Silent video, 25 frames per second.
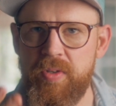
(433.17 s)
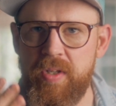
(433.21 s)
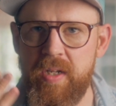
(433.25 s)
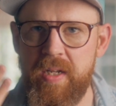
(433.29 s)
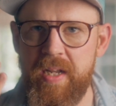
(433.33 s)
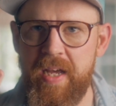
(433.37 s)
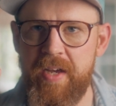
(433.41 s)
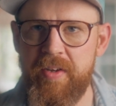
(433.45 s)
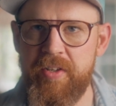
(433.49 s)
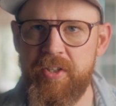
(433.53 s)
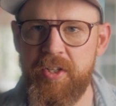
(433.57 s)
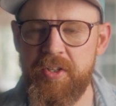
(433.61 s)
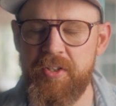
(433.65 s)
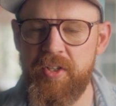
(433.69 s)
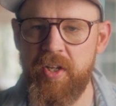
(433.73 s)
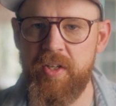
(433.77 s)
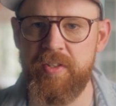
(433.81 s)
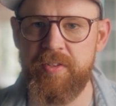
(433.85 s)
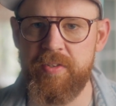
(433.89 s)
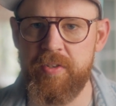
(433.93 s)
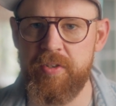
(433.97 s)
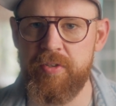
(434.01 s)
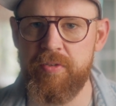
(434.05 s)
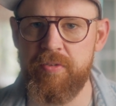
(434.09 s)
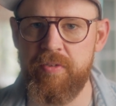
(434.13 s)
allow you to
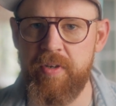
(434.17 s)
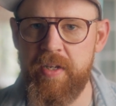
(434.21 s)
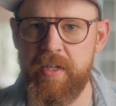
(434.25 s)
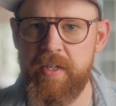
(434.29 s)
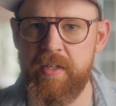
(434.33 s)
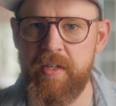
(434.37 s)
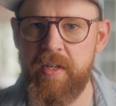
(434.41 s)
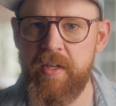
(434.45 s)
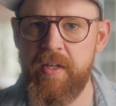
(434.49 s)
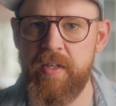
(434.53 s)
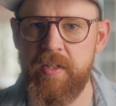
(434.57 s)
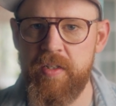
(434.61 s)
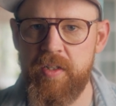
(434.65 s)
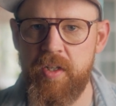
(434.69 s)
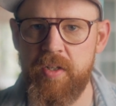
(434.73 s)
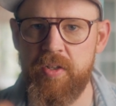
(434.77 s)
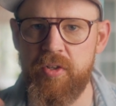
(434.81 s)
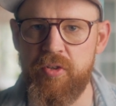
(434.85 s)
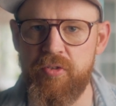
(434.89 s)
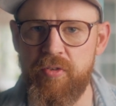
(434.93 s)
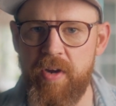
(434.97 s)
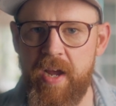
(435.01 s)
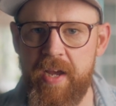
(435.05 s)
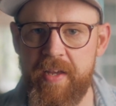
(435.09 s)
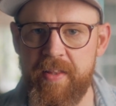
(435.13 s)
touch the screen to
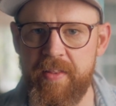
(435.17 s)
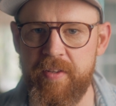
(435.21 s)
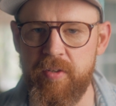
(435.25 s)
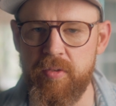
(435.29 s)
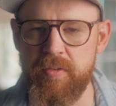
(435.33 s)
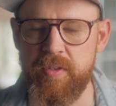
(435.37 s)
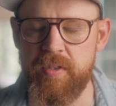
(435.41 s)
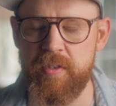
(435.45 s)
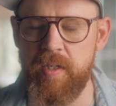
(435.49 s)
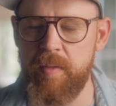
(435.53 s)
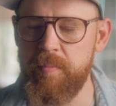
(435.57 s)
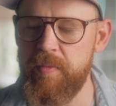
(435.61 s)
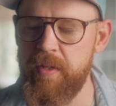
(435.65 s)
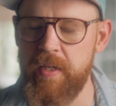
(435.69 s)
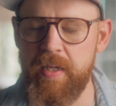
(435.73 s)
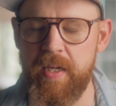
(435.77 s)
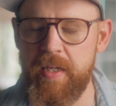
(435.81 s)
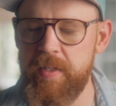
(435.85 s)
track something.